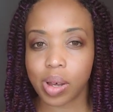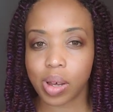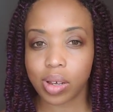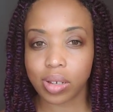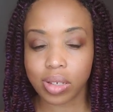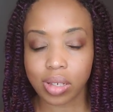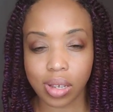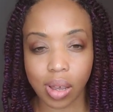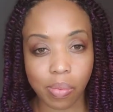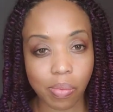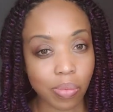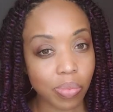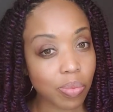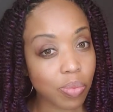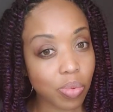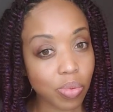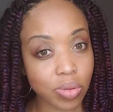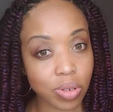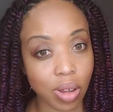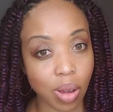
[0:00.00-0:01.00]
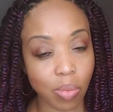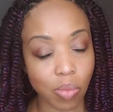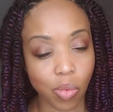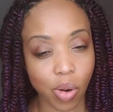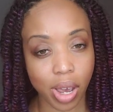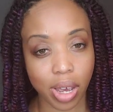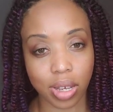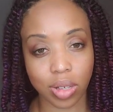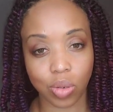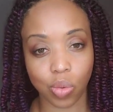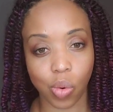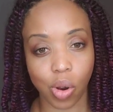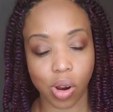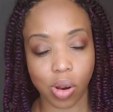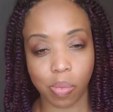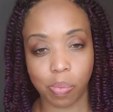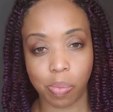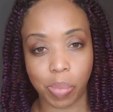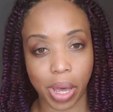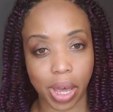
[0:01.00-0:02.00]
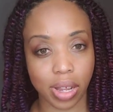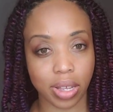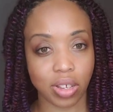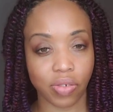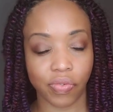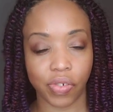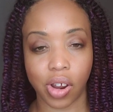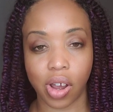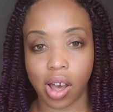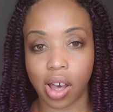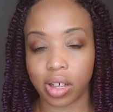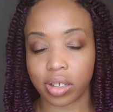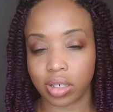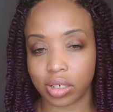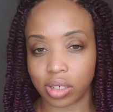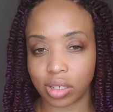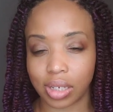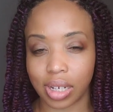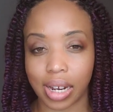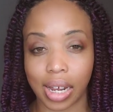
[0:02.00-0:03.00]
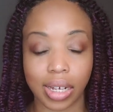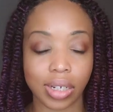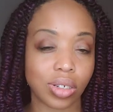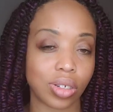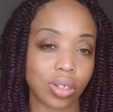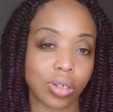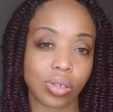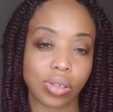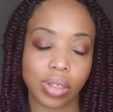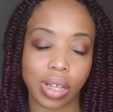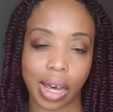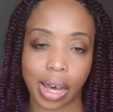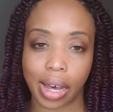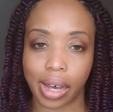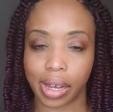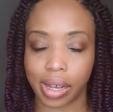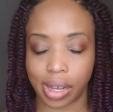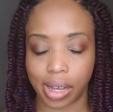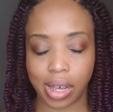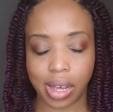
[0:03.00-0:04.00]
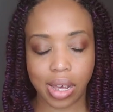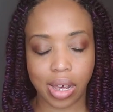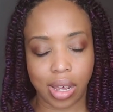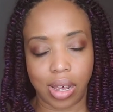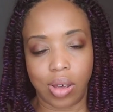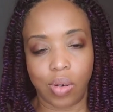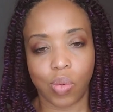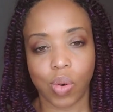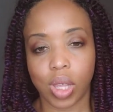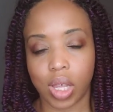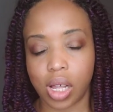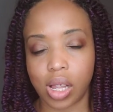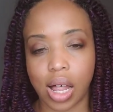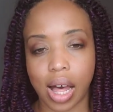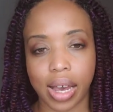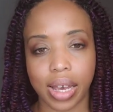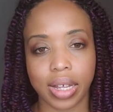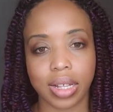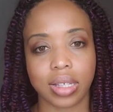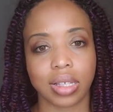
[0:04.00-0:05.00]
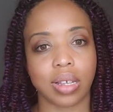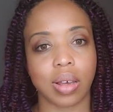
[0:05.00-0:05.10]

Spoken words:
Some ways work best for others, and I do that with clients.